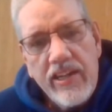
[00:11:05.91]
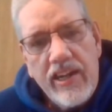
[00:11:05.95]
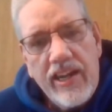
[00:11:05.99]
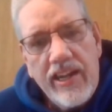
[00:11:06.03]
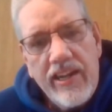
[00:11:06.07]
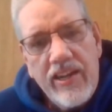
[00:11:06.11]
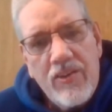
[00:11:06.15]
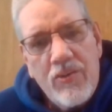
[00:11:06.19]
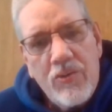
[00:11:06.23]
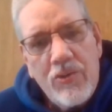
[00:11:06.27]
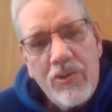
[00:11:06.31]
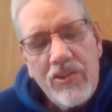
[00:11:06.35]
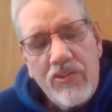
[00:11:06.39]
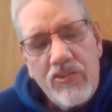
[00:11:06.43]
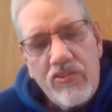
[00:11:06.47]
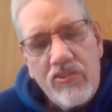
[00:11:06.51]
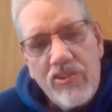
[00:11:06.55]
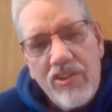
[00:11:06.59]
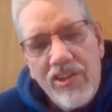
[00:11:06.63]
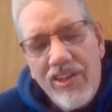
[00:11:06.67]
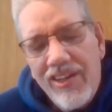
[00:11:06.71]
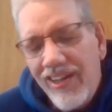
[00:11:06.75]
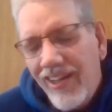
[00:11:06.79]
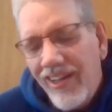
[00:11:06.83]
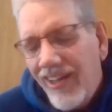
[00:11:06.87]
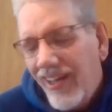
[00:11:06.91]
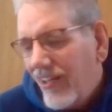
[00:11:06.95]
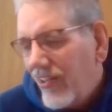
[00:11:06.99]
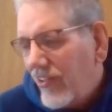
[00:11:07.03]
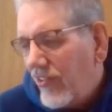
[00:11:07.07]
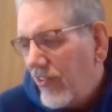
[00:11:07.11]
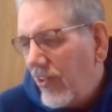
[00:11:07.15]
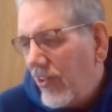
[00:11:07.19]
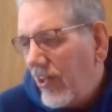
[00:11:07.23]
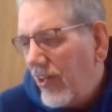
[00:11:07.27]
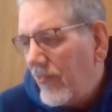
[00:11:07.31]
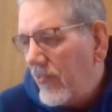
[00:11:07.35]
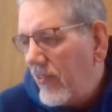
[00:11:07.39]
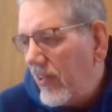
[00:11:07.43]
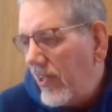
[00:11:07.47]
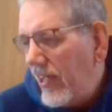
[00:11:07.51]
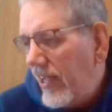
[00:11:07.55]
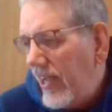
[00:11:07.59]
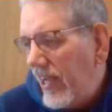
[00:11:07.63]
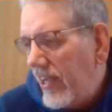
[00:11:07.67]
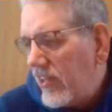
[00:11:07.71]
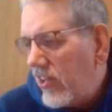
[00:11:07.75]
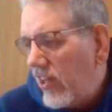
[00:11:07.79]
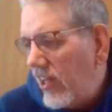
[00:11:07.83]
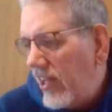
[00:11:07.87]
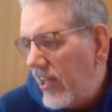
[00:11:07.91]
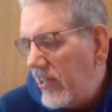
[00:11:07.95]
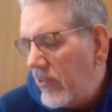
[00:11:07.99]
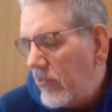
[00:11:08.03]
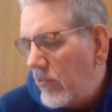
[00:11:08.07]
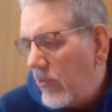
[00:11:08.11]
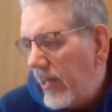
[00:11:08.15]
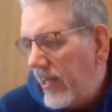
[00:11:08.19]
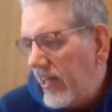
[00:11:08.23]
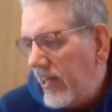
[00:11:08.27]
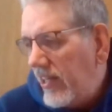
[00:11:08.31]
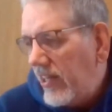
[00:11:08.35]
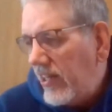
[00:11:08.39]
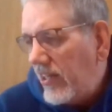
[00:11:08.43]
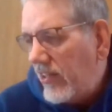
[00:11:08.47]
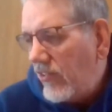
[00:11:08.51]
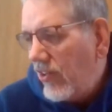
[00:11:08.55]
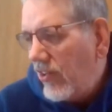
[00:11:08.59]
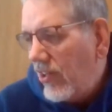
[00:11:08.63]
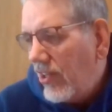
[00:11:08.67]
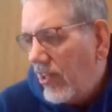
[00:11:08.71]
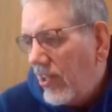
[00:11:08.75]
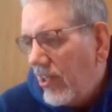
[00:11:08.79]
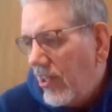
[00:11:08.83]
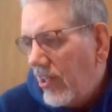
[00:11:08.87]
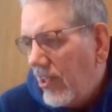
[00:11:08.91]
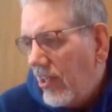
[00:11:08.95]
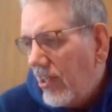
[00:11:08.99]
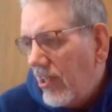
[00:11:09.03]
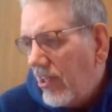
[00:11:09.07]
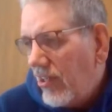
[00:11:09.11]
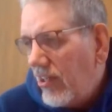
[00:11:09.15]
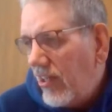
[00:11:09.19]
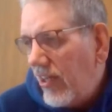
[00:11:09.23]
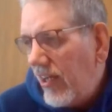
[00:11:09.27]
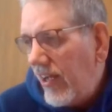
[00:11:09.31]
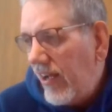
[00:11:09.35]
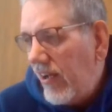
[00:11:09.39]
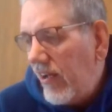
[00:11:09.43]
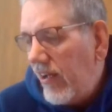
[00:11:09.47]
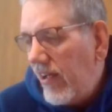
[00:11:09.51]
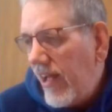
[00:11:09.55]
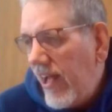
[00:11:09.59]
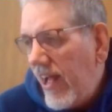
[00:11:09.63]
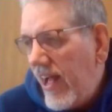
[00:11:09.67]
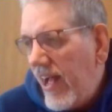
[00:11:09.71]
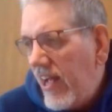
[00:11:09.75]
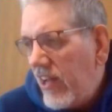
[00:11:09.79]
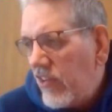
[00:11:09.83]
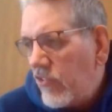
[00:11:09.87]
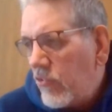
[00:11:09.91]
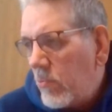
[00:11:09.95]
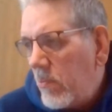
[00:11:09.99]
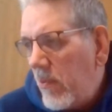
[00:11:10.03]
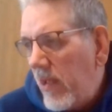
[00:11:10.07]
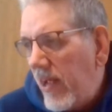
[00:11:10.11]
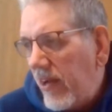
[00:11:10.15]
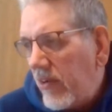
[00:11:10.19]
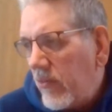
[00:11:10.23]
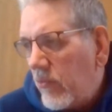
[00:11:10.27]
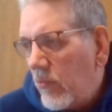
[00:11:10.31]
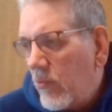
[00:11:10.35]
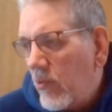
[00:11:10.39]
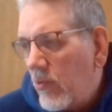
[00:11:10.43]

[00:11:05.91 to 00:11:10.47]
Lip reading: And I always loved the headline writing aspect.